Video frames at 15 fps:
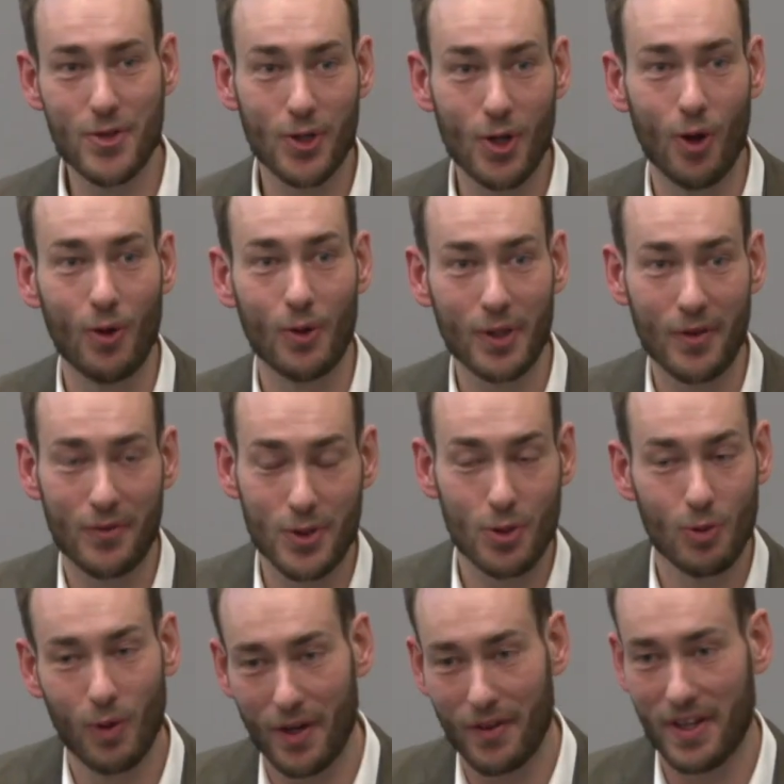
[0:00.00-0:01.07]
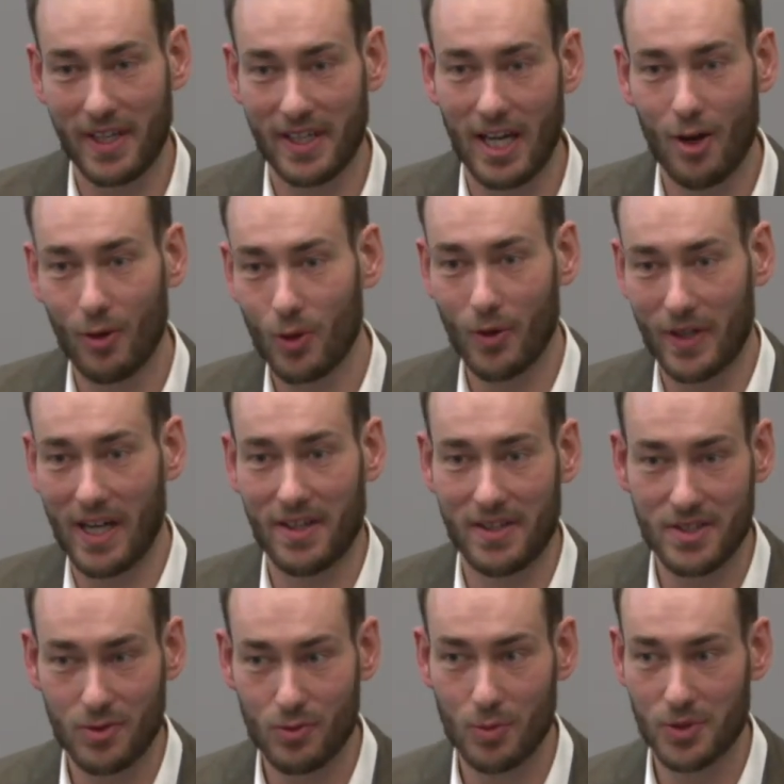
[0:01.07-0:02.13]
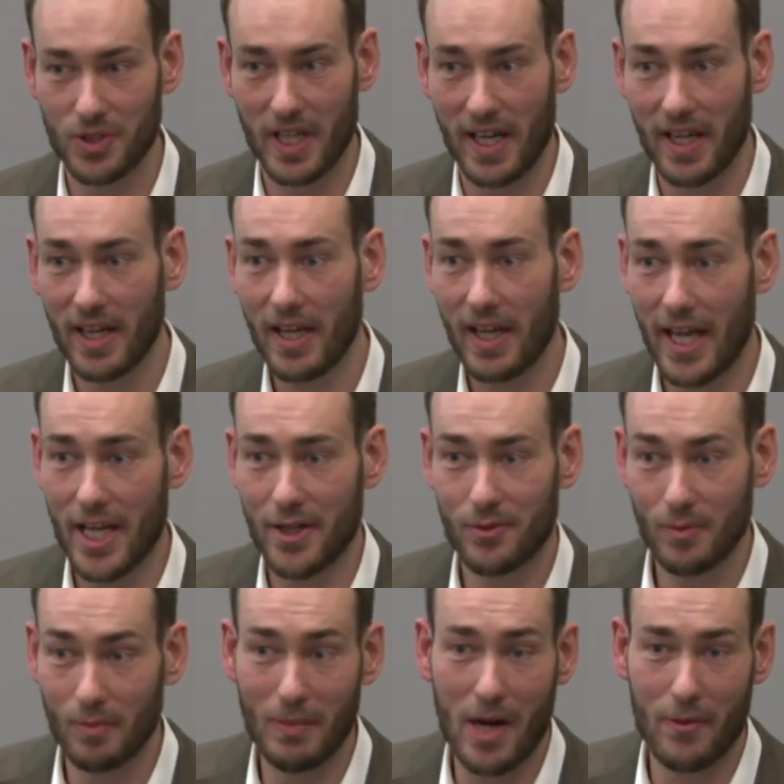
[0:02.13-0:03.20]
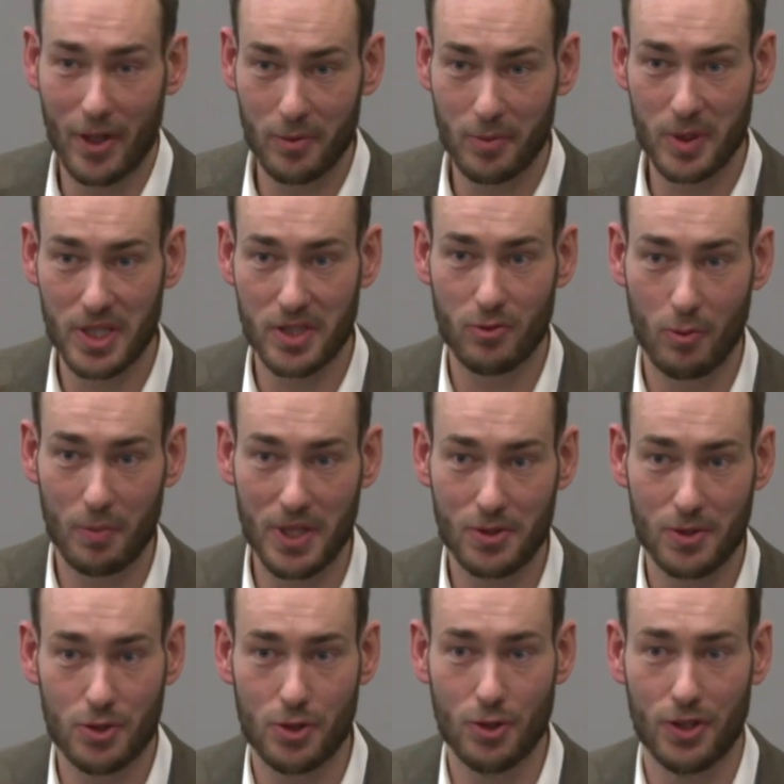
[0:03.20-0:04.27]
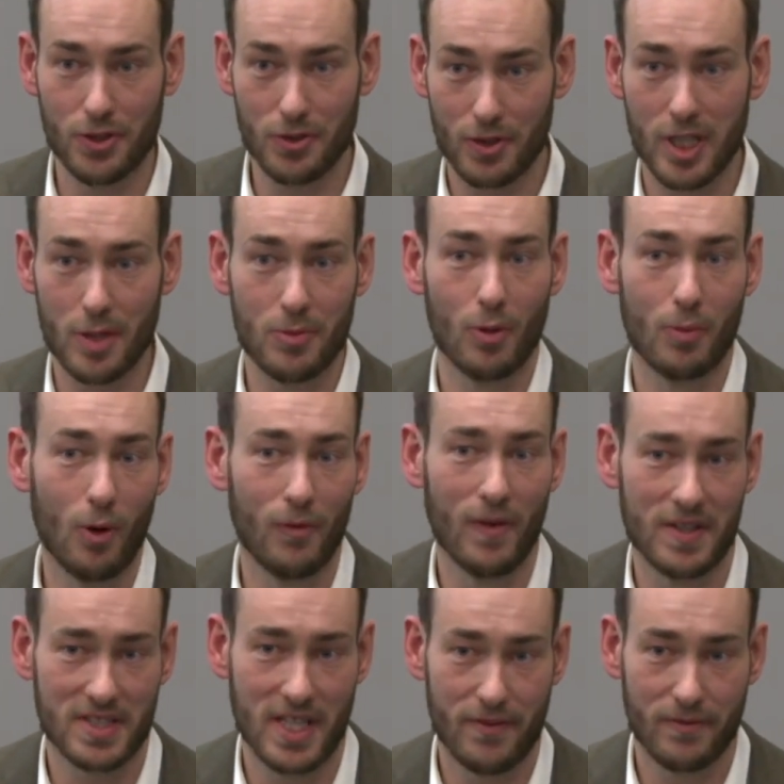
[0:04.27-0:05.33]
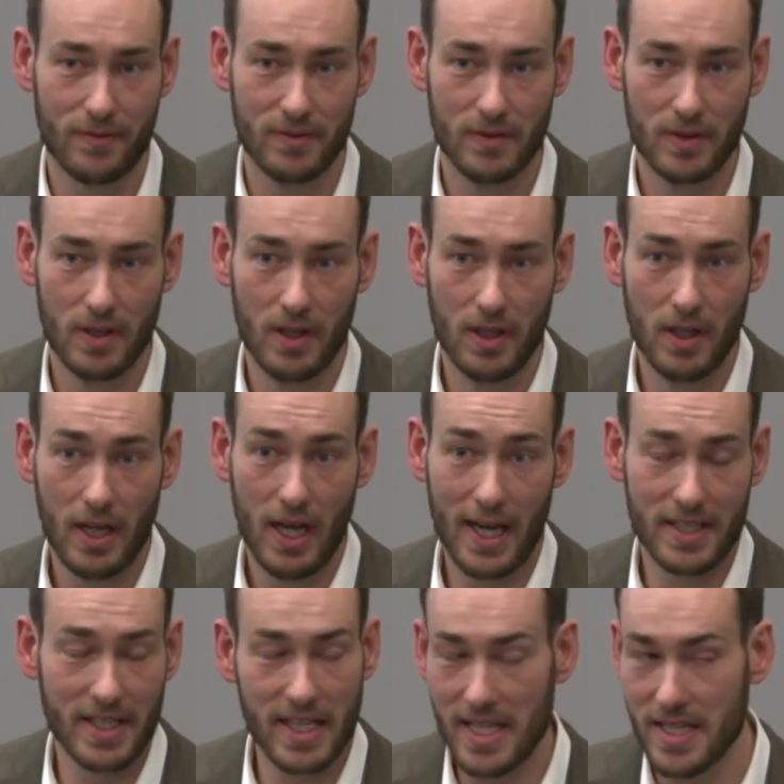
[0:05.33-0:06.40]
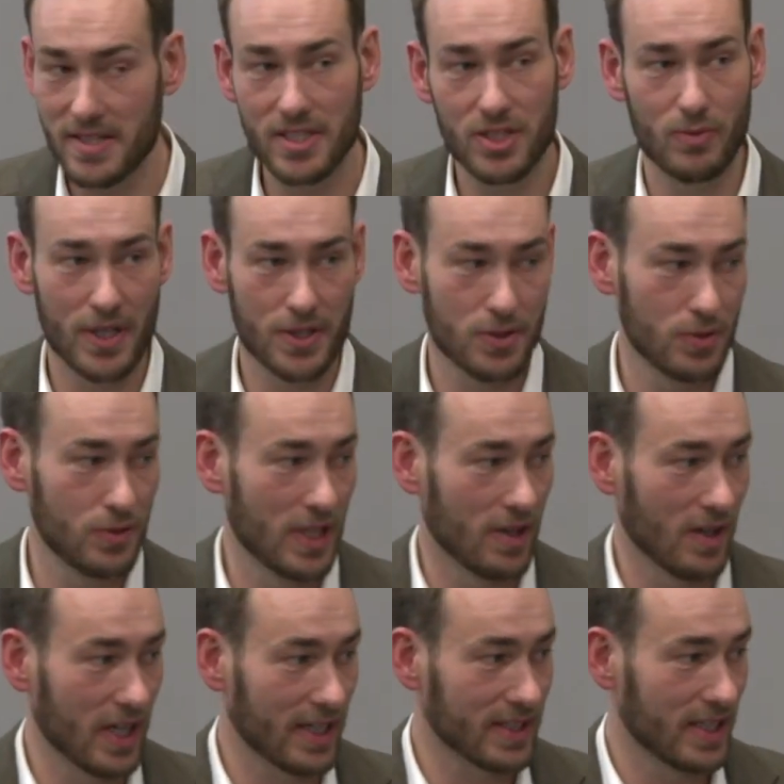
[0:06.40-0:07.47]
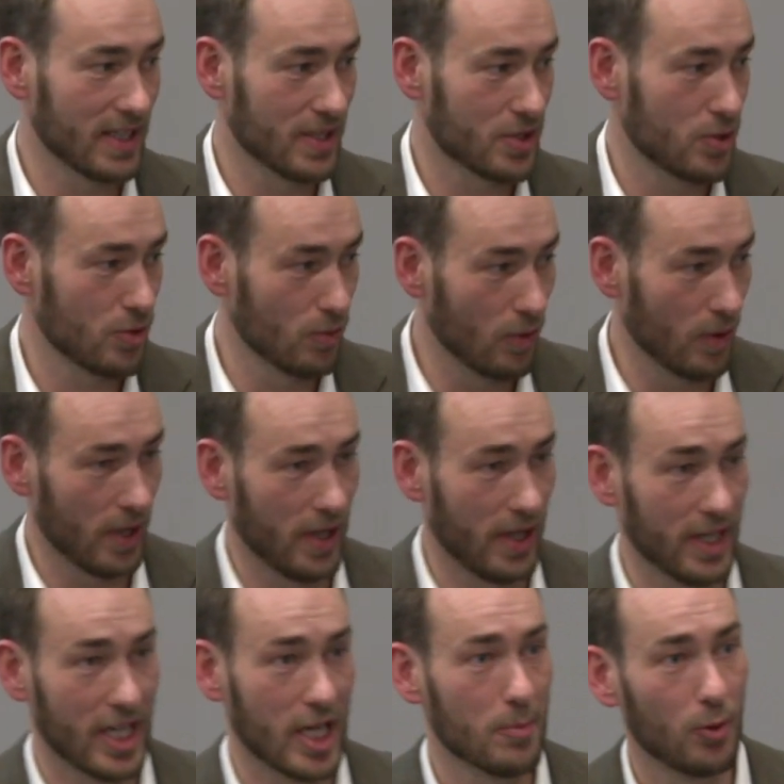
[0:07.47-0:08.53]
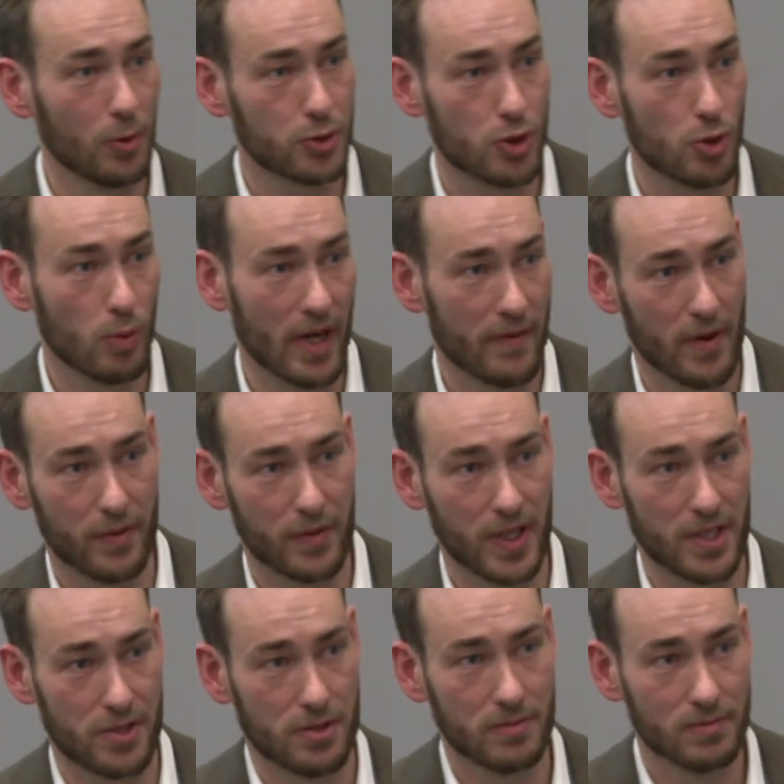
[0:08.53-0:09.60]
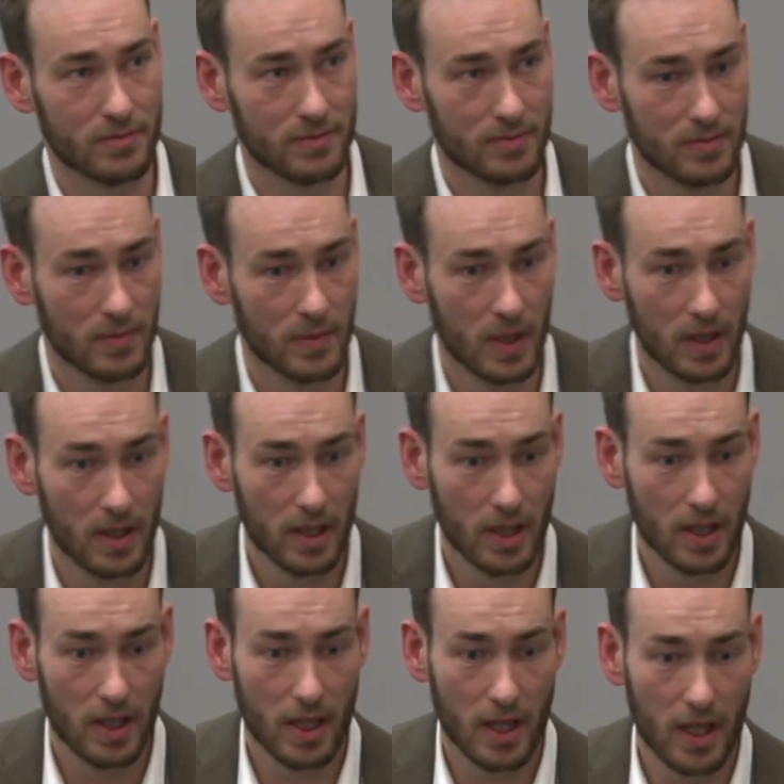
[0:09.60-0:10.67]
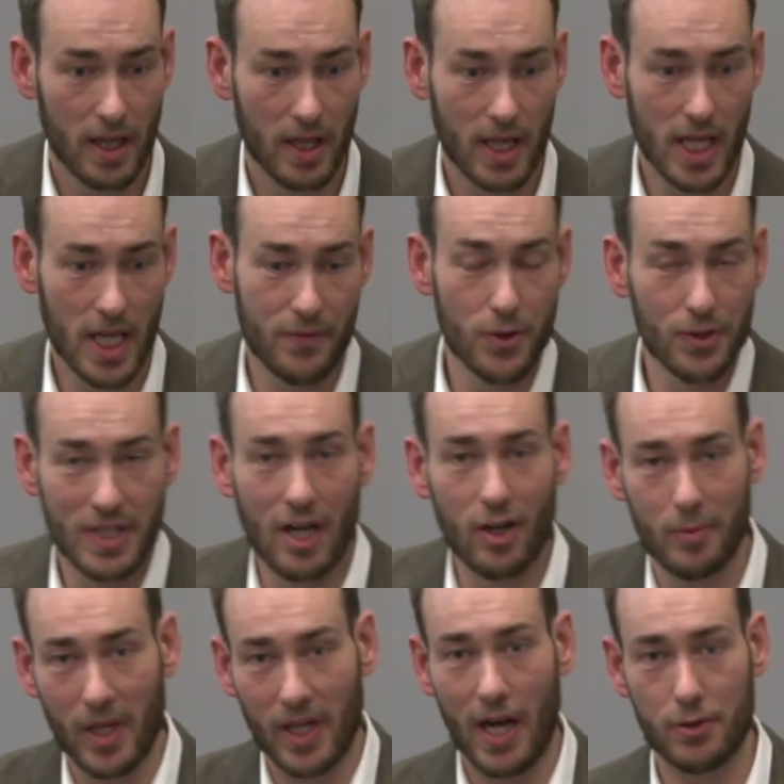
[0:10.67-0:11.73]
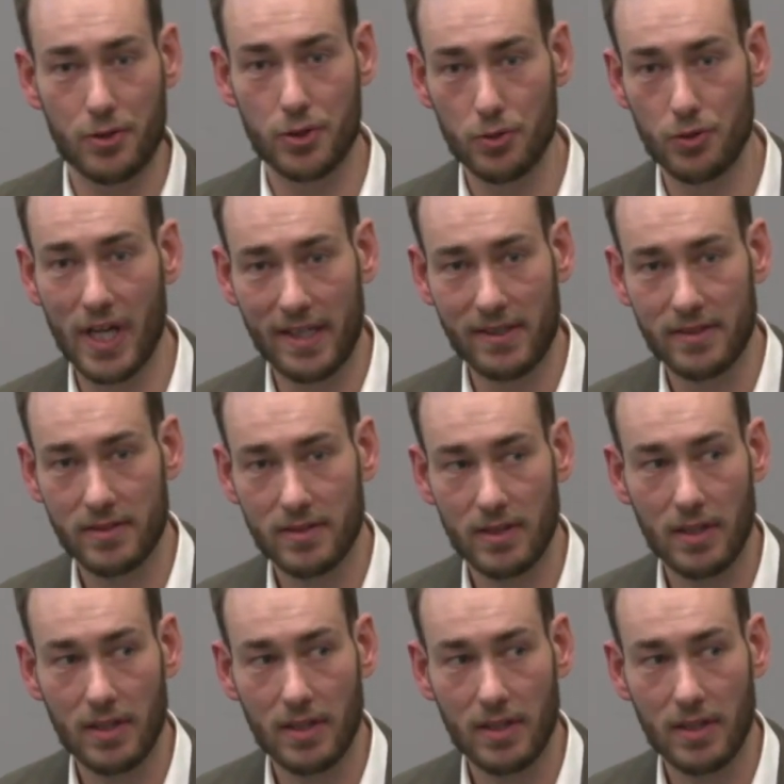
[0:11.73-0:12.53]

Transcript: you do one thing now going out of this room today, my recommendation would be to ensure that you keep your profile safe. And the easiest way to do that on LinkedIn is to enable 2-way verification. If you're in doubt about how to do that,